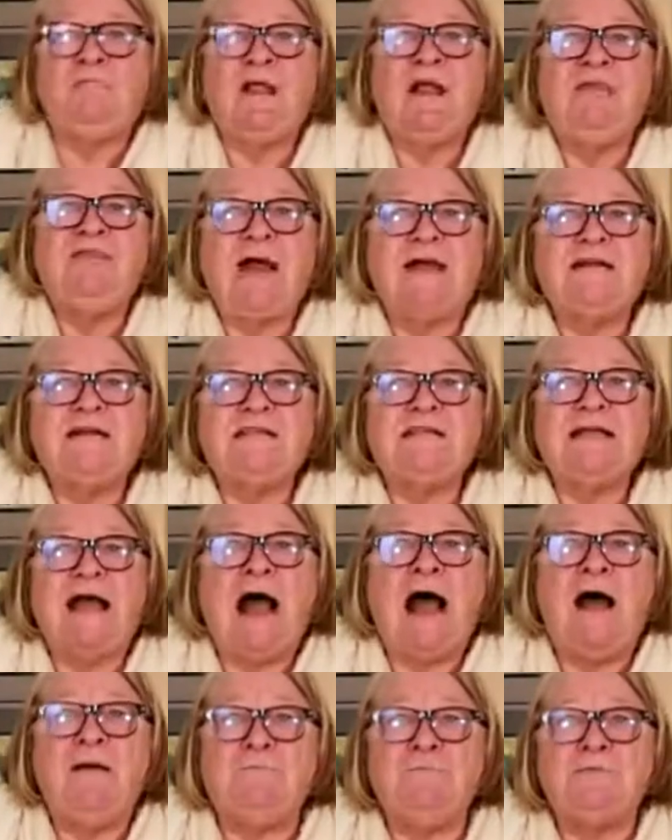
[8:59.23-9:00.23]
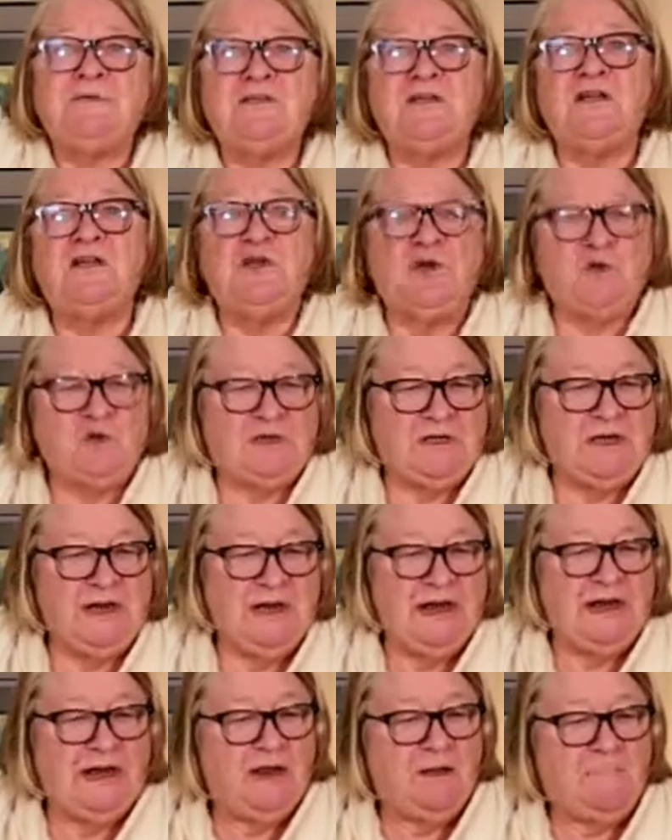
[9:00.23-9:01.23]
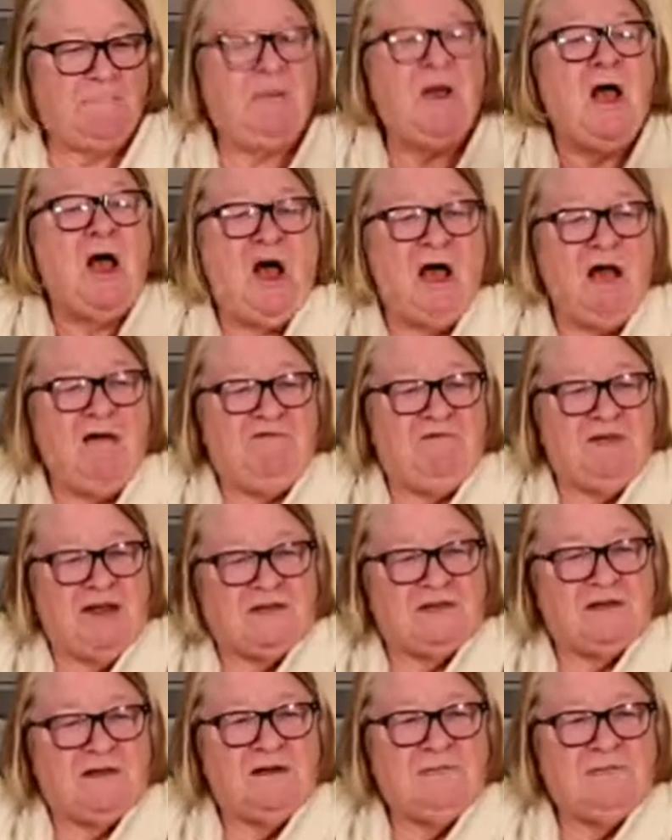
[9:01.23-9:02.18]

That is absolutely perfect.